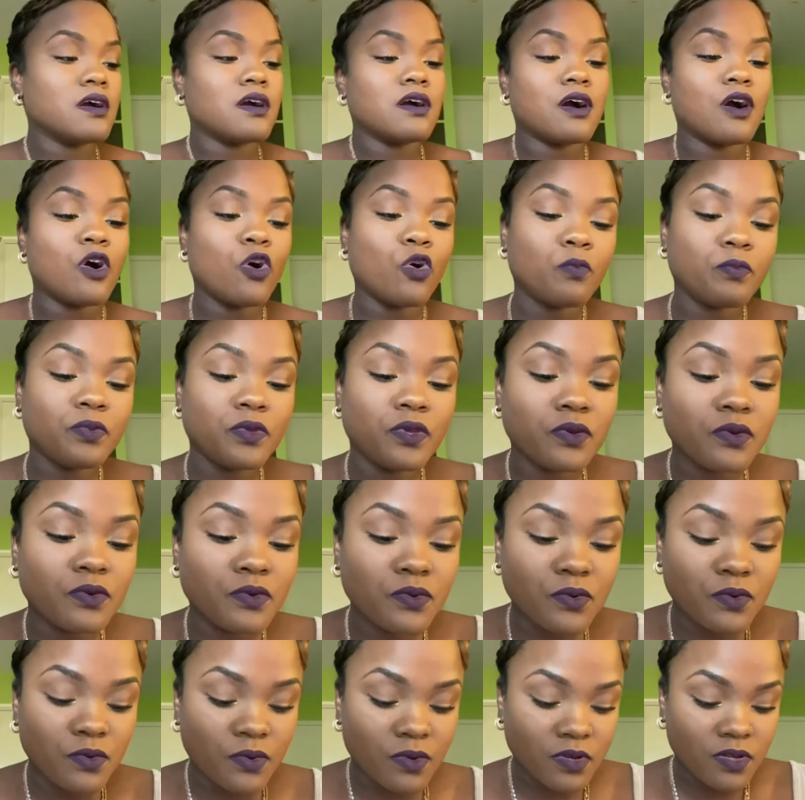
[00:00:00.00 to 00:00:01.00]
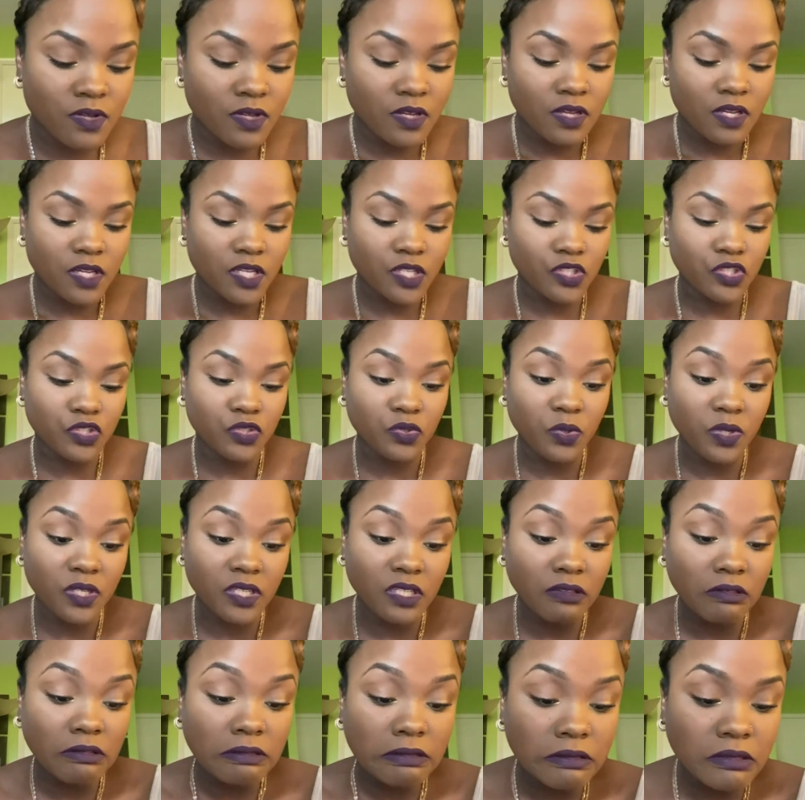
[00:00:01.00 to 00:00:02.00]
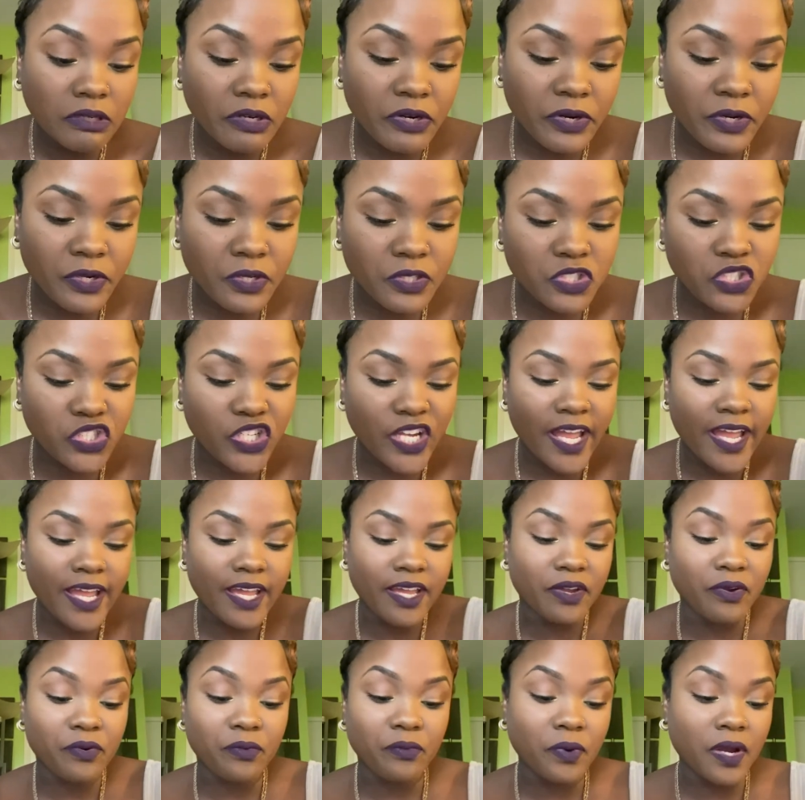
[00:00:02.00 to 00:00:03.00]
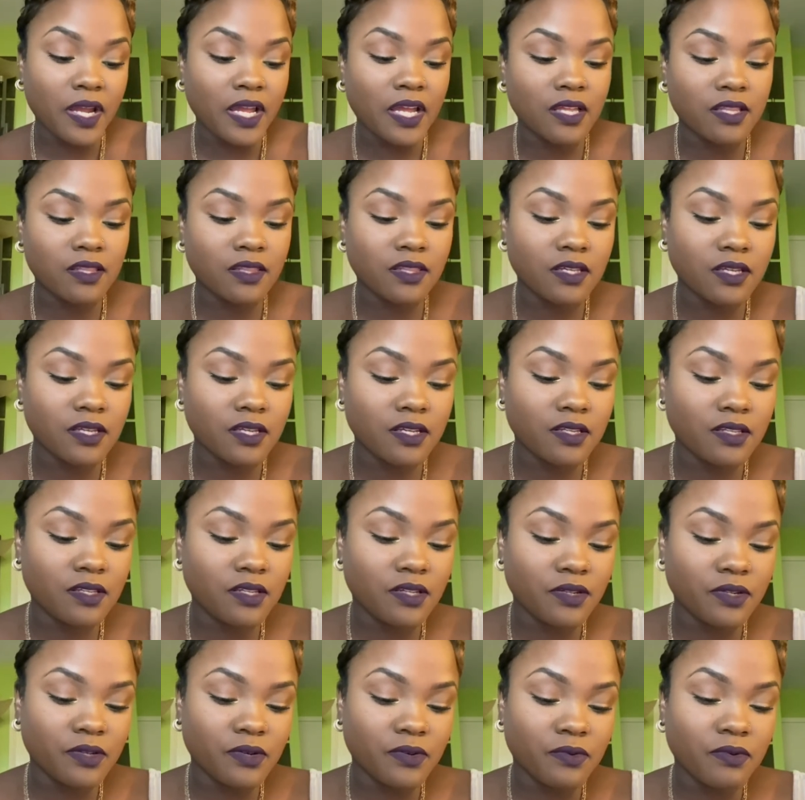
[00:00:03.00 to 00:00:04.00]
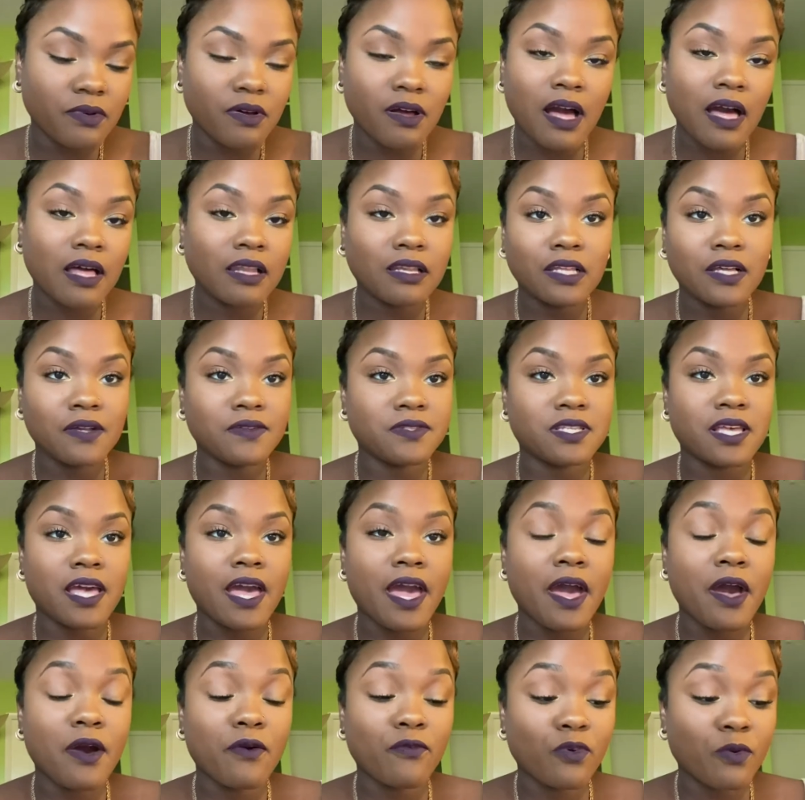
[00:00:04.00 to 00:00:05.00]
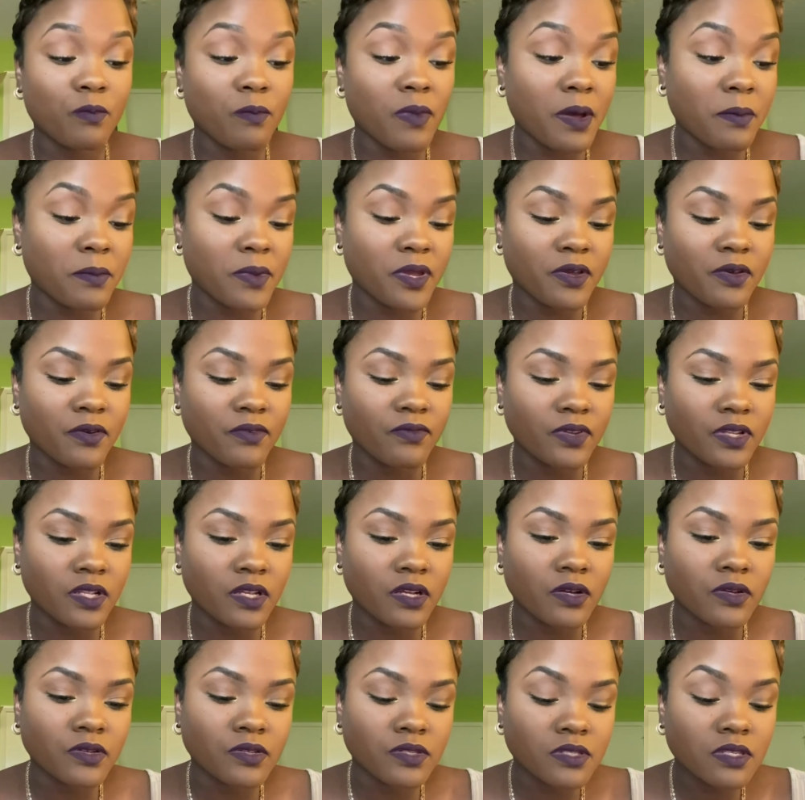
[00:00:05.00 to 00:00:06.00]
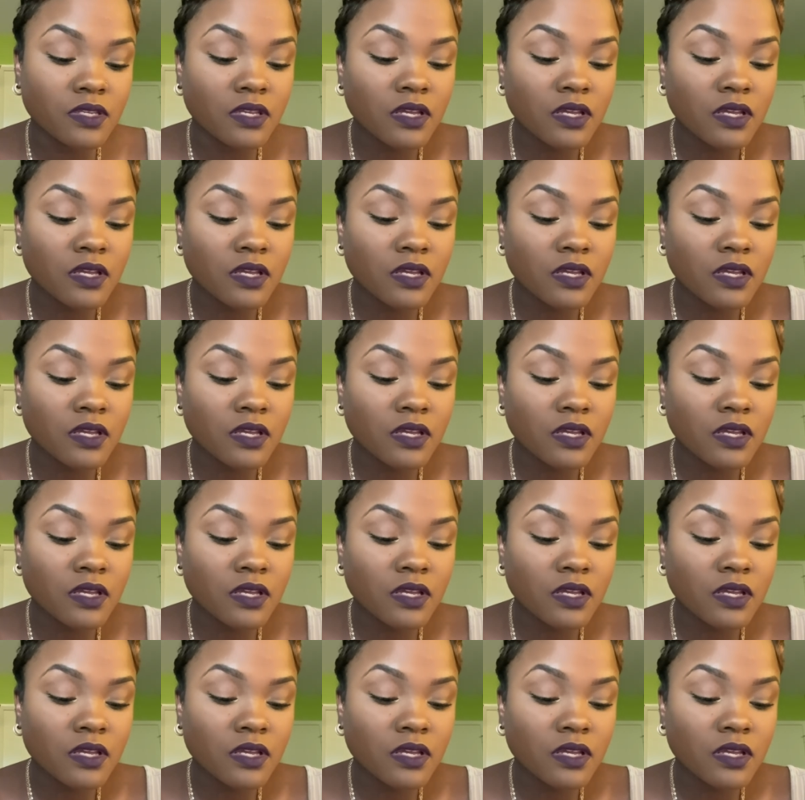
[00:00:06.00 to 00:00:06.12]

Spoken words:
I hope you enjoyed the little girl chat and rant that, you know, I love to have on my makeup videos,